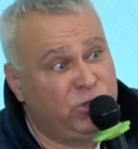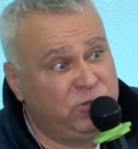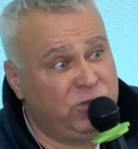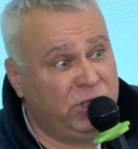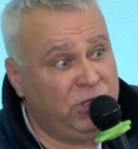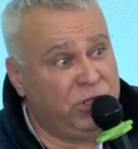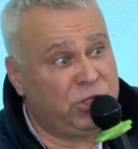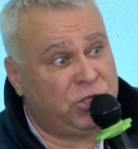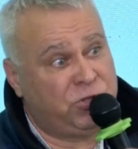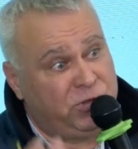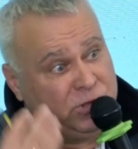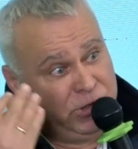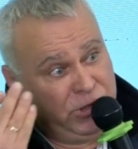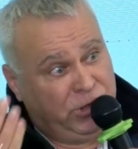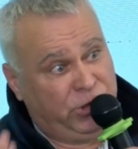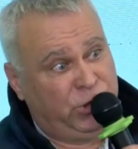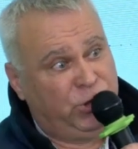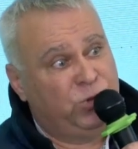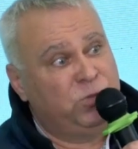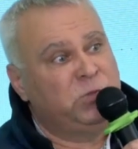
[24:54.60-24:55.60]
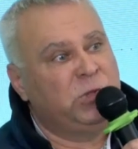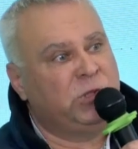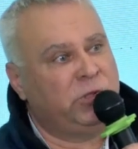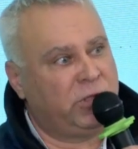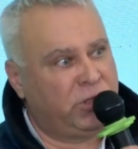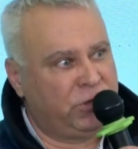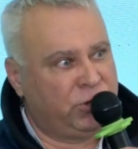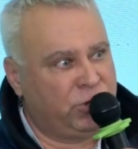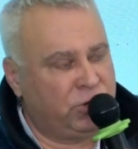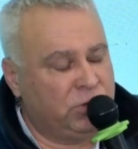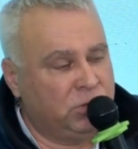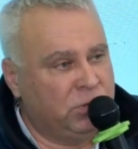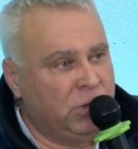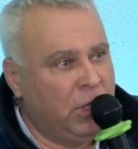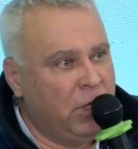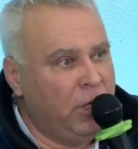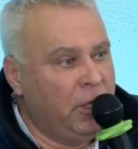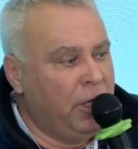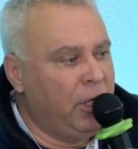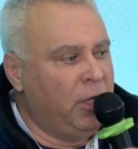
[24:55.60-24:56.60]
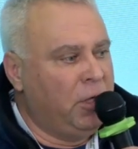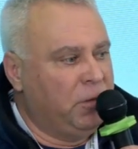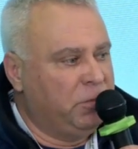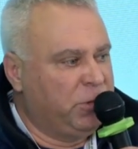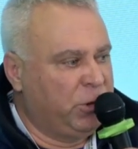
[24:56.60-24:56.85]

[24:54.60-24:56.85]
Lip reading: that we have, and we need to handle it. And